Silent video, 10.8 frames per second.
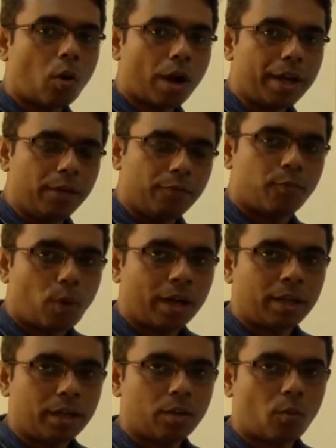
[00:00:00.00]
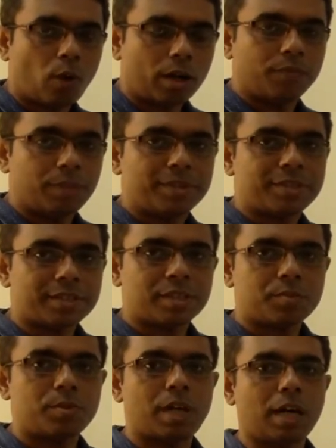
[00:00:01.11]
if one of them is
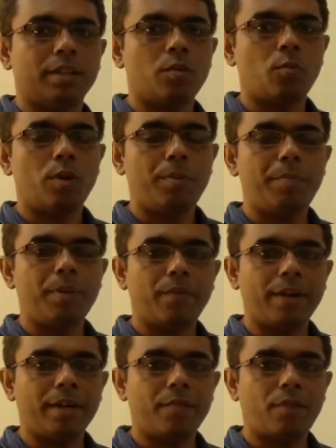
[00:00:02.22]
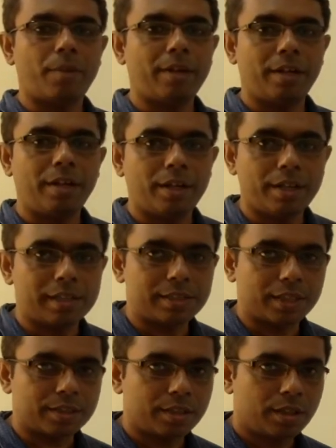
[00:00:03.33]
successful, the other would be prevented from entering critical
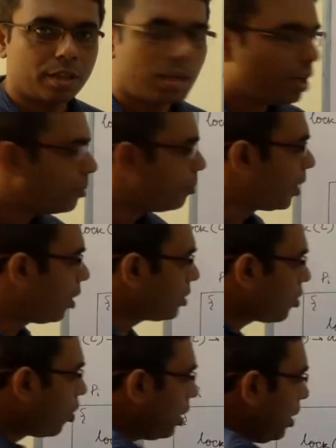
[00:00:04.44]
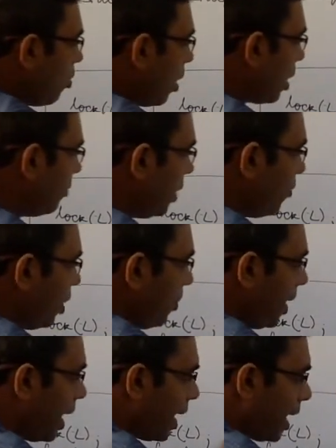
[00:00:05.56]
section. Because only one of them will
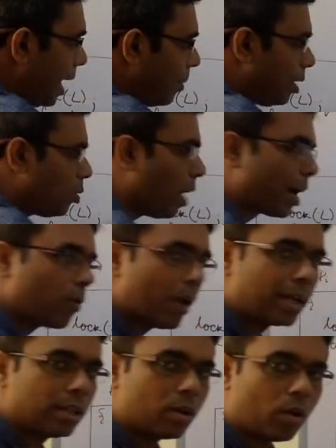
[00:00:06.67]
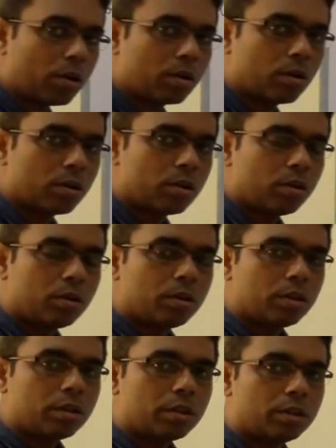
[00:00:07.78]
be able to acquire the lock,
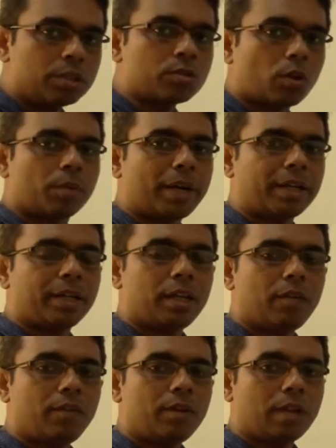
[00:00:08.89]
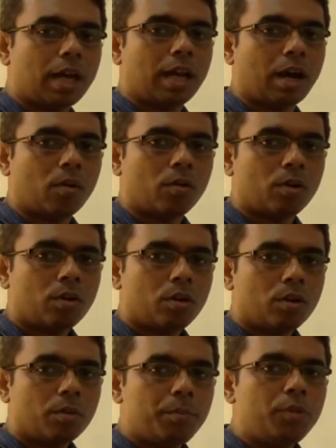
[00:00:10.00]
this automatically will allow
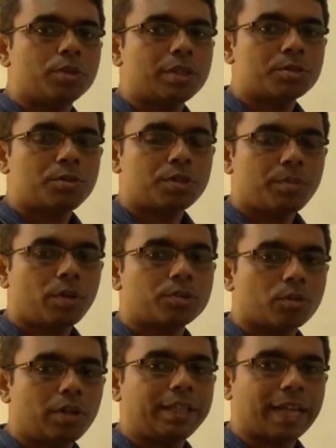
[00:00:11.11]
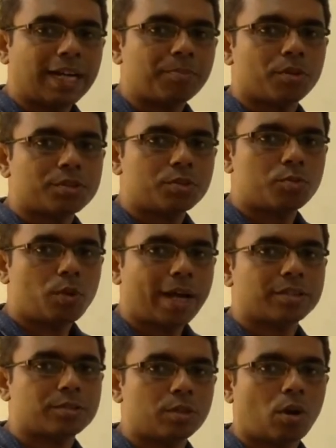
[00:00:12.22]
mutual exclusion, because only that process who
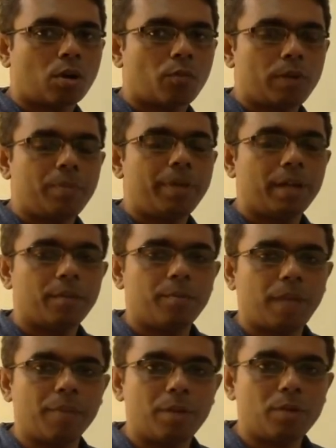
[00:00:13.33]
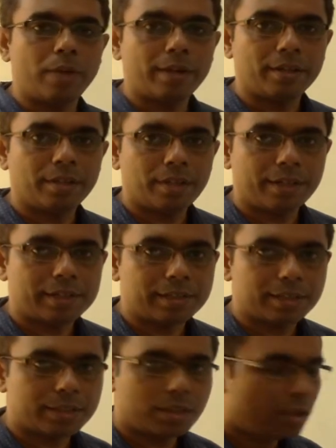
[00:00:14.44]
has the lock will be able to enter the critical
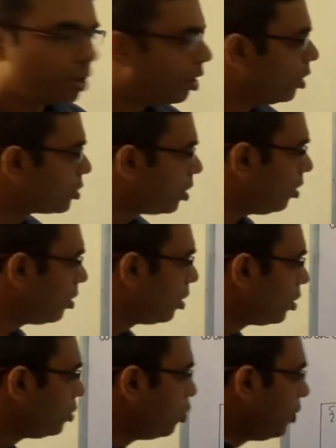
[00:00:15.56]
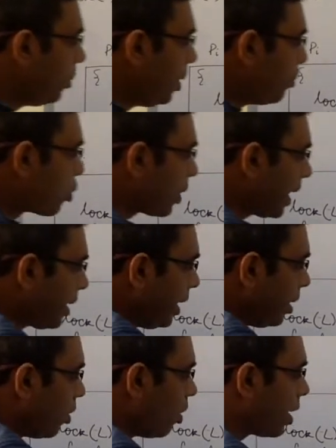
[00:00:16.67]
section. So you will be
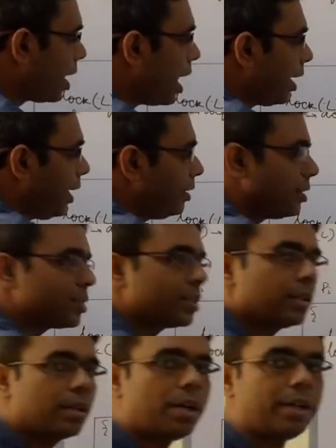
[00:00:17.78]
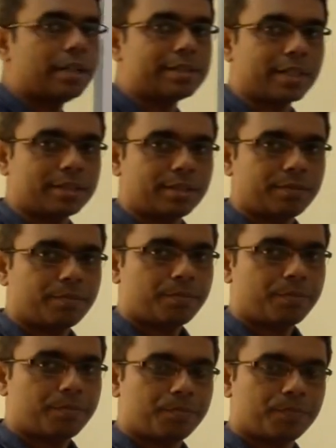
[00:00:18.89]
protecting or guarding this critical section.
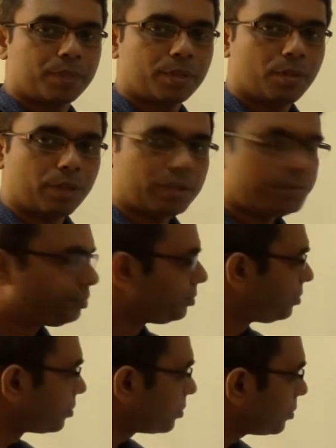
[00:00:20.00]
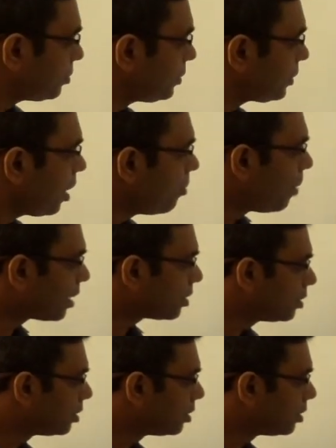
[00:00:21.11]
Okay. But